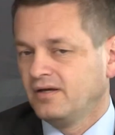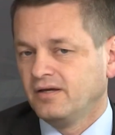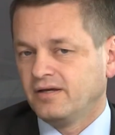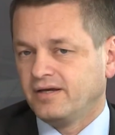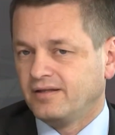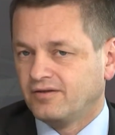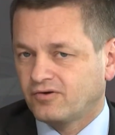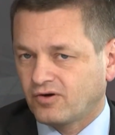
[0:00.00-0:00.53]

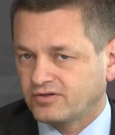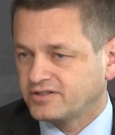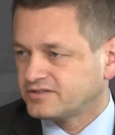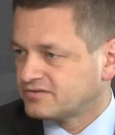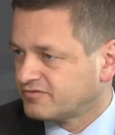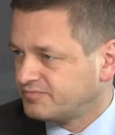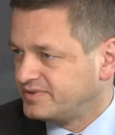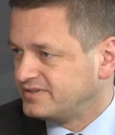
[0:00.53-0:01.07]
In the context
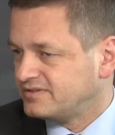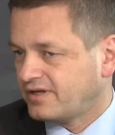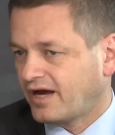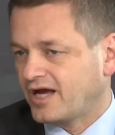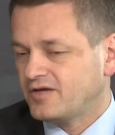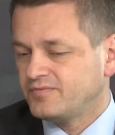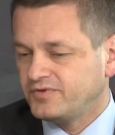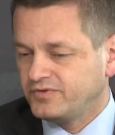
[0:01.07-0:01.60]
of
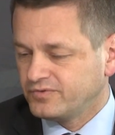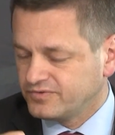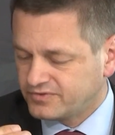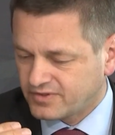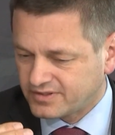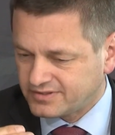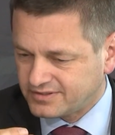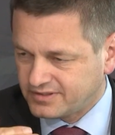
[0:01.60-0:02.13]
PCI, we use
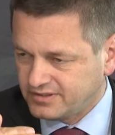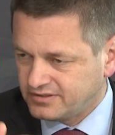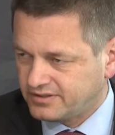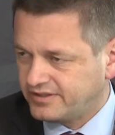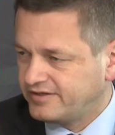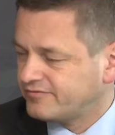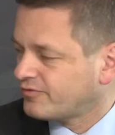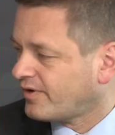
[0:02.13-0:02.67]

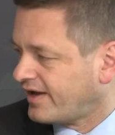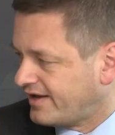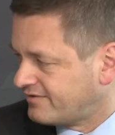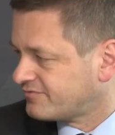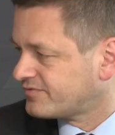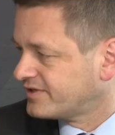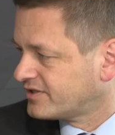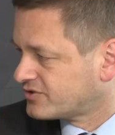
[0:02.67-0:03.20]
CT for
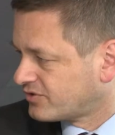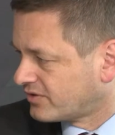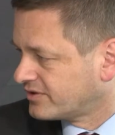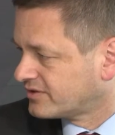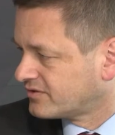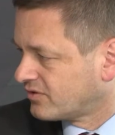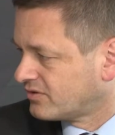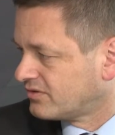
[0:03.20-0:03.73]
every
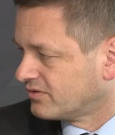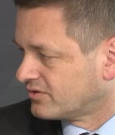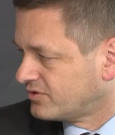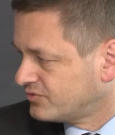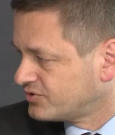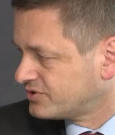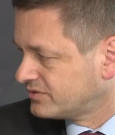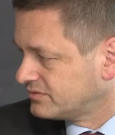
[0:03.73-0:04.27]
chronic total
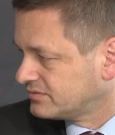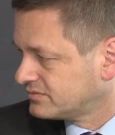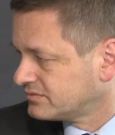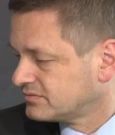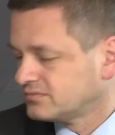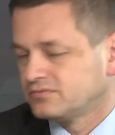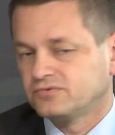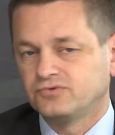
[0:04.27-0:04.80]
occlusion
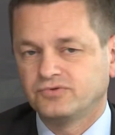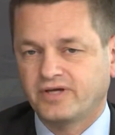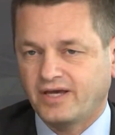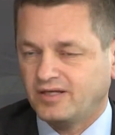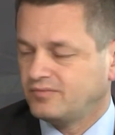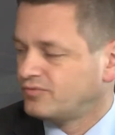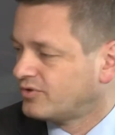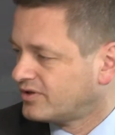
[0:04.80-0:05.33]
to
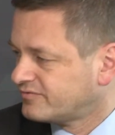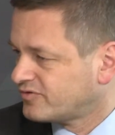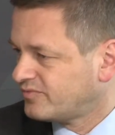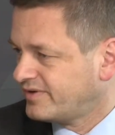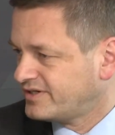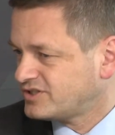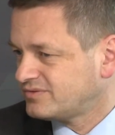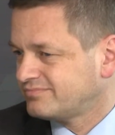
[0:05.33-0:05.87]
gain more
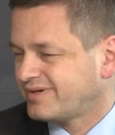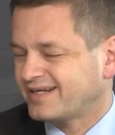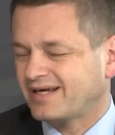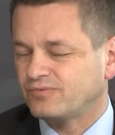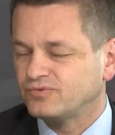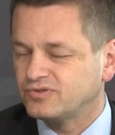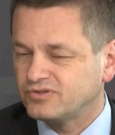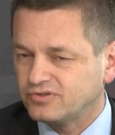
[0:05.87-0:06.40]
information, but I
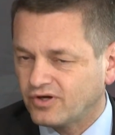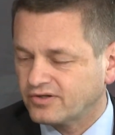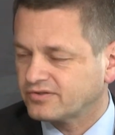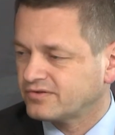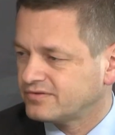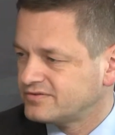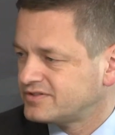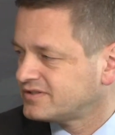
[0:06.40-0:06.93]
would not
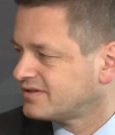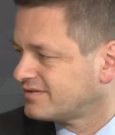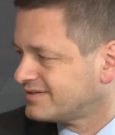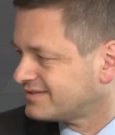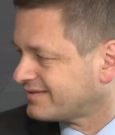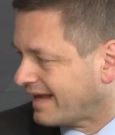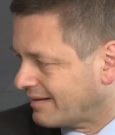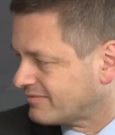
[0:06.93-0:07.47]
consider
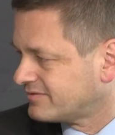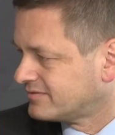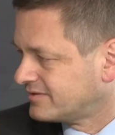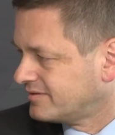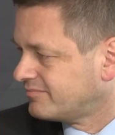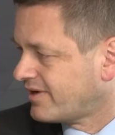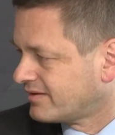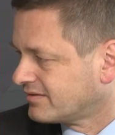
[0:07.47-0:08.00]
this absolutely
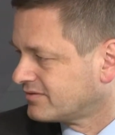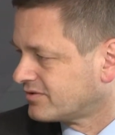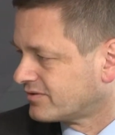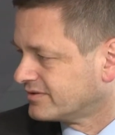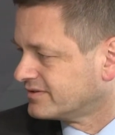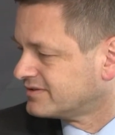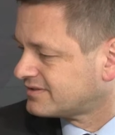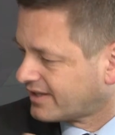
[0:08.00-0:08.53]
mandatory.
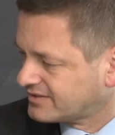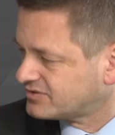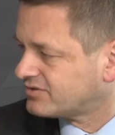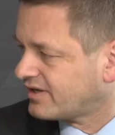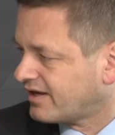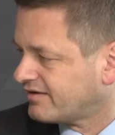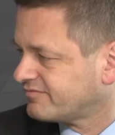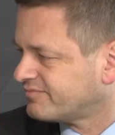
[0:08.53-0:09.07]
It's nice to
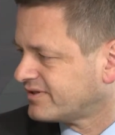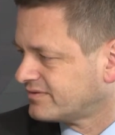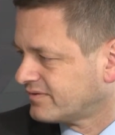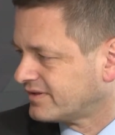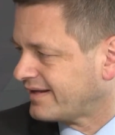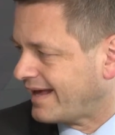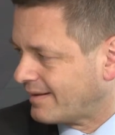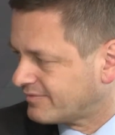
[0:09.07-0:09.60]
have, but not
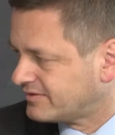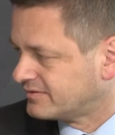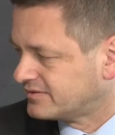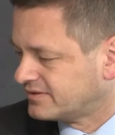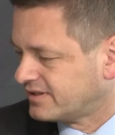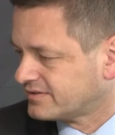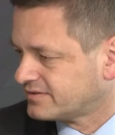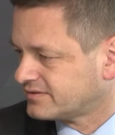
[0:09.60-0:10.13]
absolutely
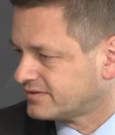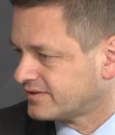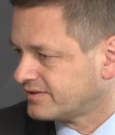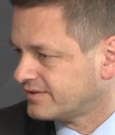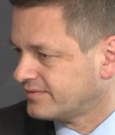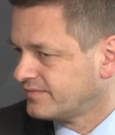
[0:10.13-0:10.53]
necessary.